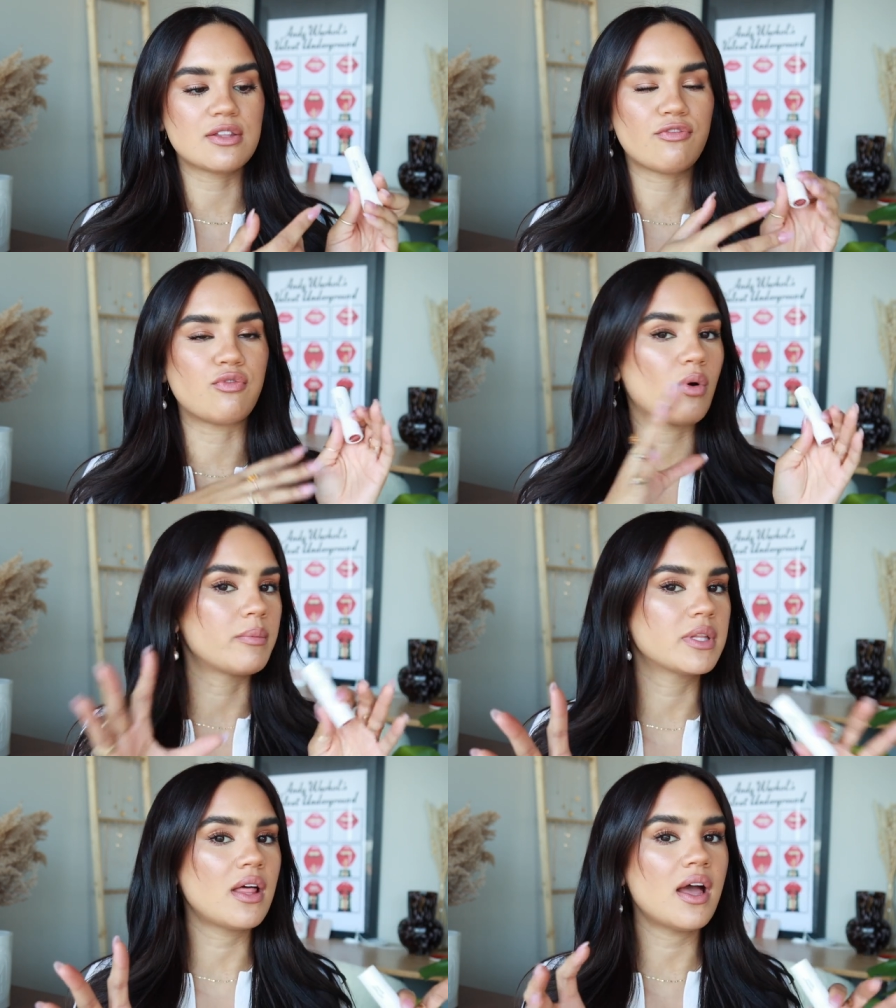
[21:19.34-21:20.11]
the
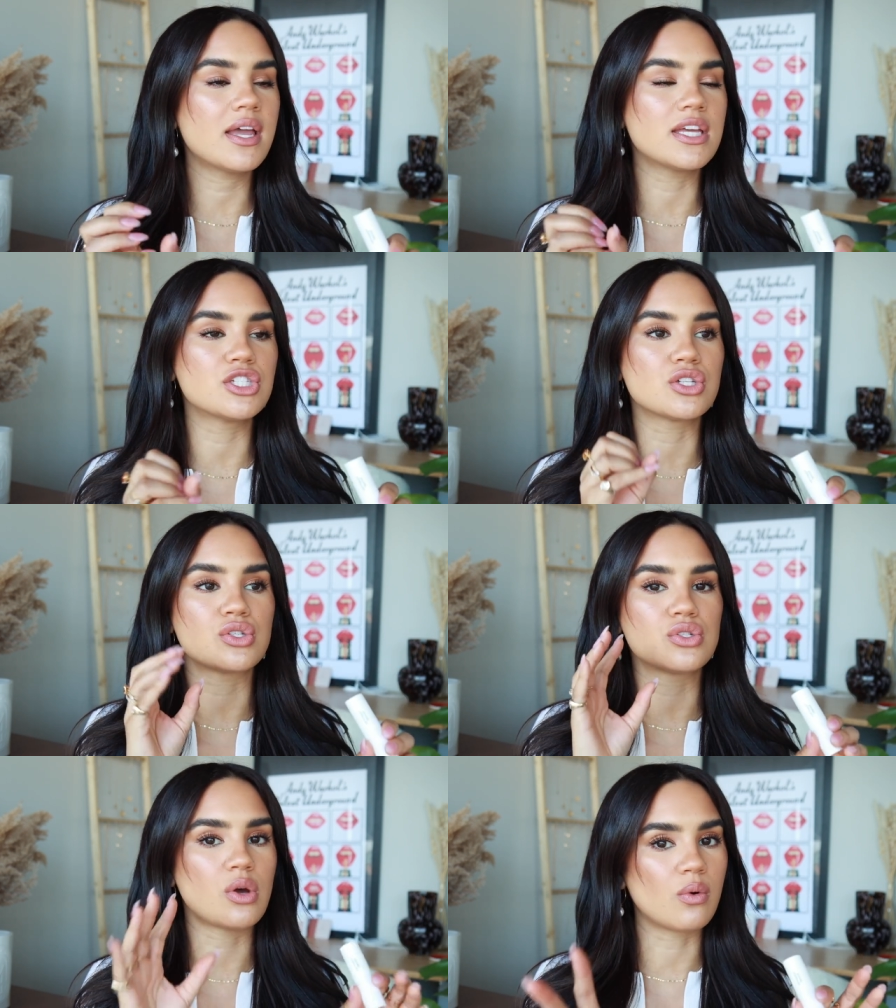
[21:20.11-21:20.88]
formula is
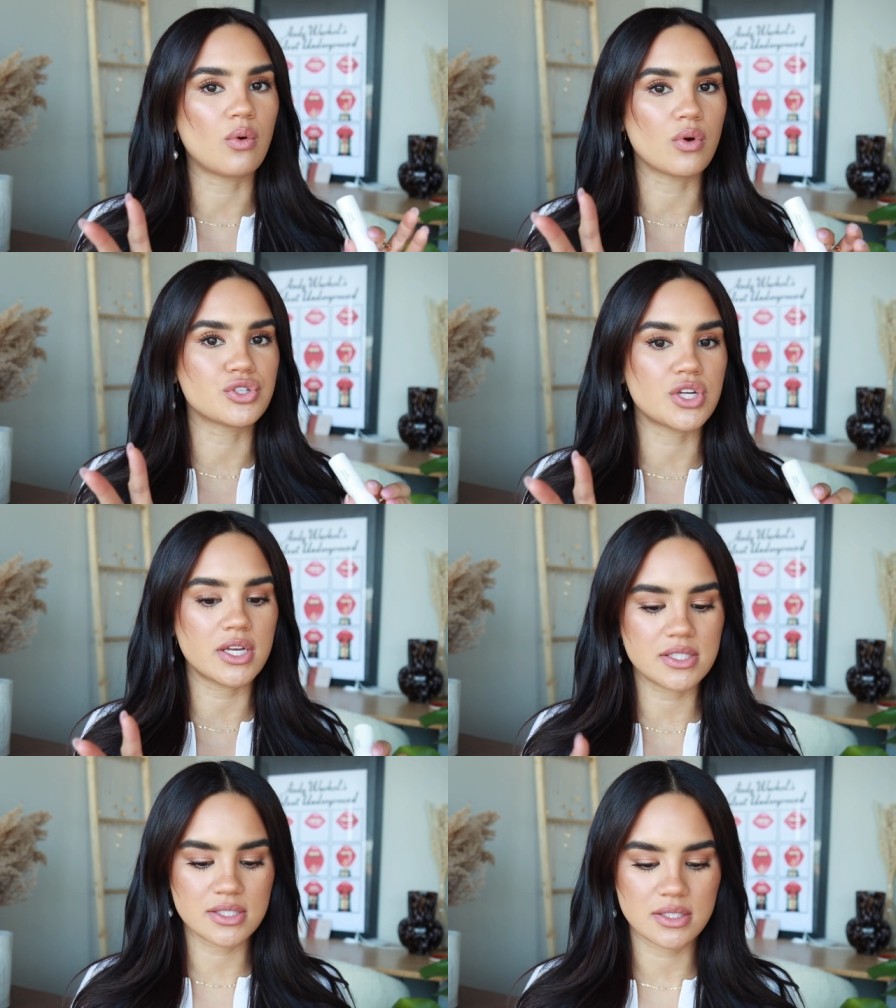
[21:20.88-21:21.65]
so
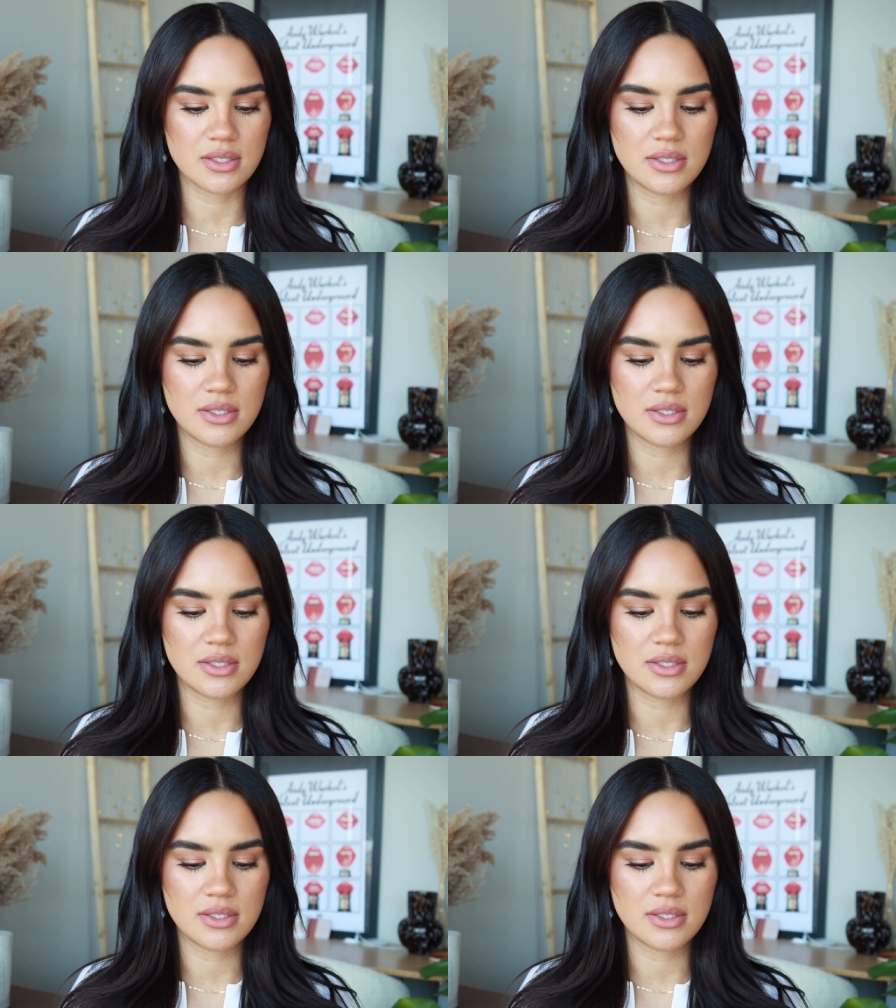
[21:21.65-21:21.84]
gorgeous